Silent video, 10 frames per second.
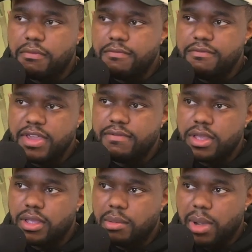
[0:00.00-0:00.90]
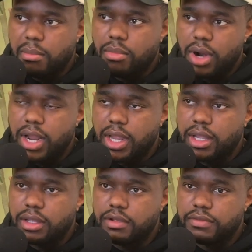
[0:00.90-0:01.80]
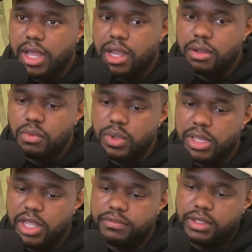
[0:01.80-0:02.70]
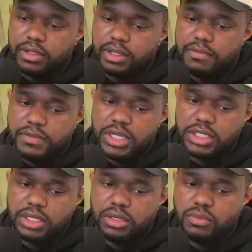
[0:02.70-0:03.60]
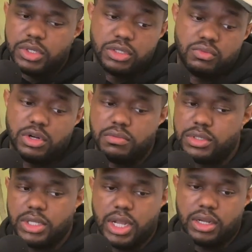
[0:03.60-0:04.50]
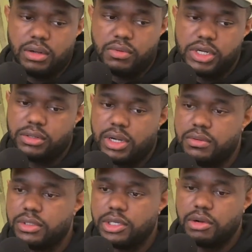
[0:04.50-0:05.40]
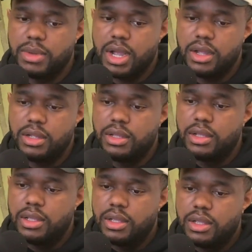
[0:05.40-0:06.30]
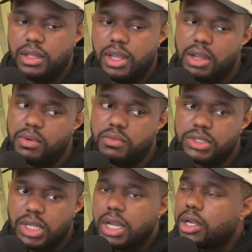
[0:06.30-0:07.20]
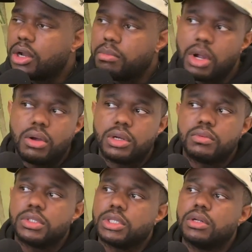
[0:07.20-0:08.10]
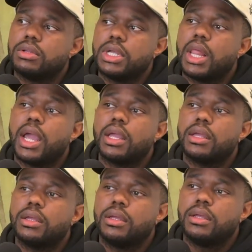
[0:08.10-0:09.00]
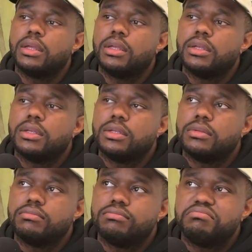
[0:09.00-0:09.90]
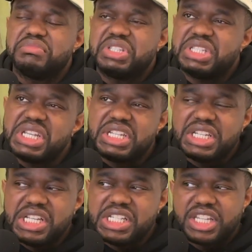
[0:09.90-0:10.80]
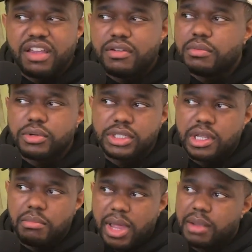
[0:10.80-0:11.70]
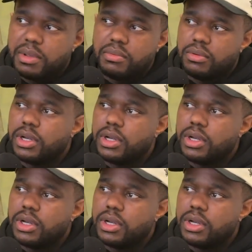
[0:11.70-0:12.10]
vivid in my brain of like when we left the convention, we just went over to like a restaurant that was nearby, and we was in there, bro, and it was literally like 60-70% black people in